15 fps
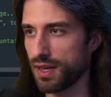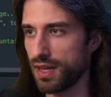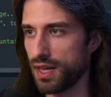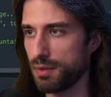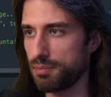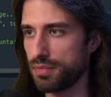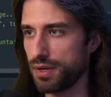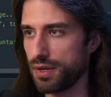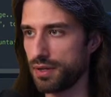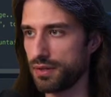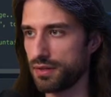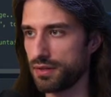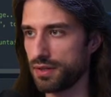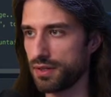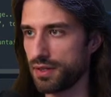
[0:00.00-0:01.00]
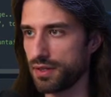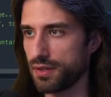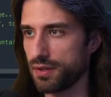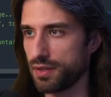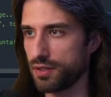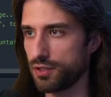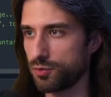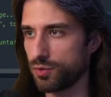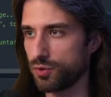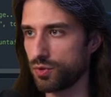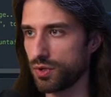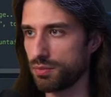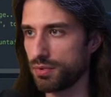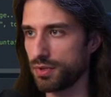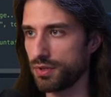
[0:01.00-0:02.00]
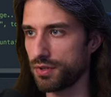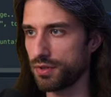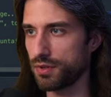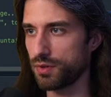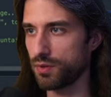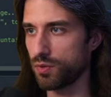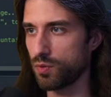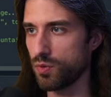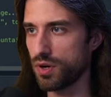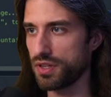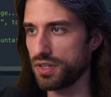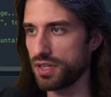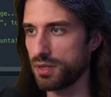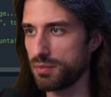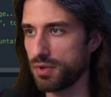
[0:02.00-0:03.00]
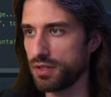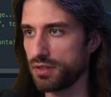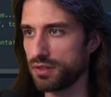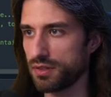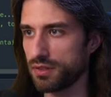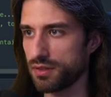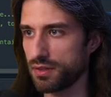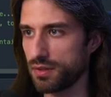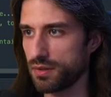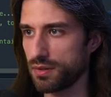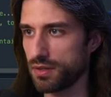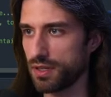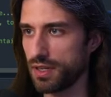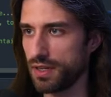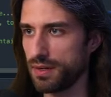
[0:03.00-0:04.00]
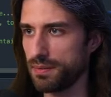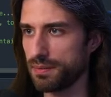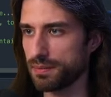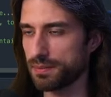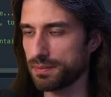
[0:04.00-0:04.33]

Append, I just want to append one element. Okay.